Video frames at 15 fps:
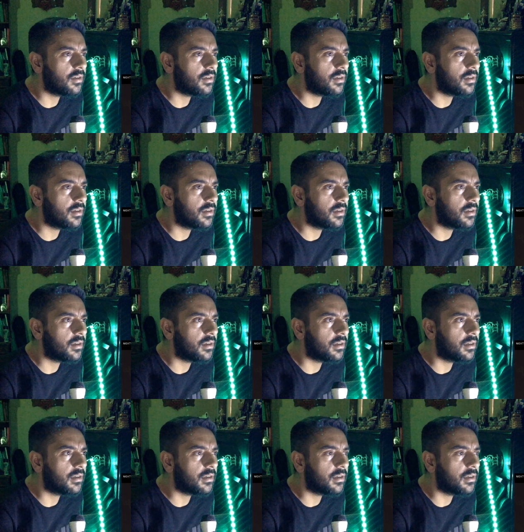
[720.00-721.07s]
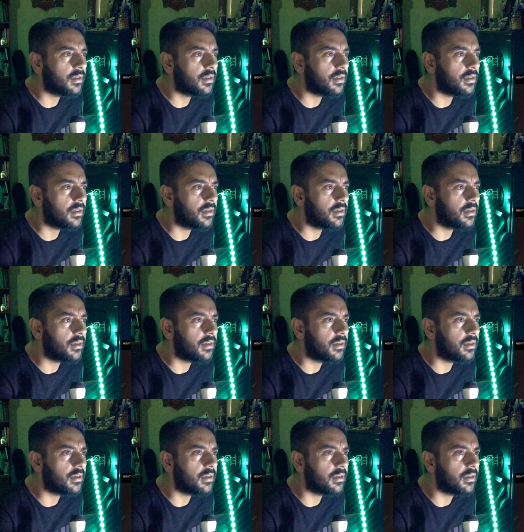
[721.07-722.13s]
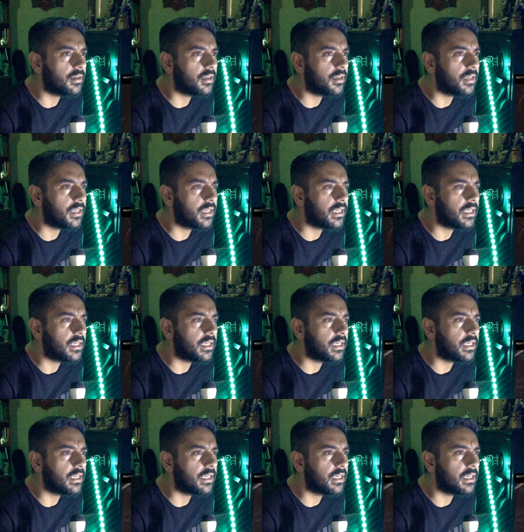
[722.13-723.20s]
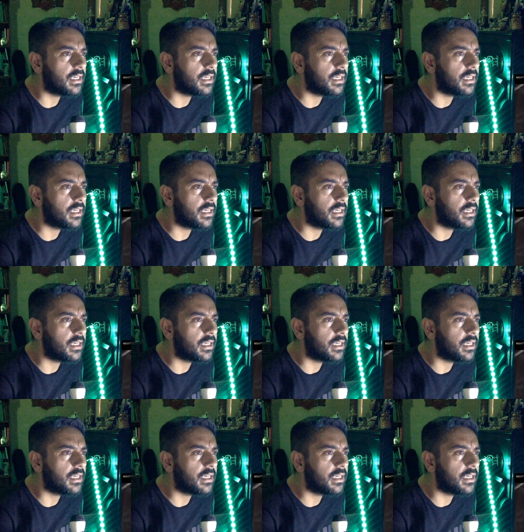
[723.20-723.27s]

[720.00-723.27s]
Nobody speaks.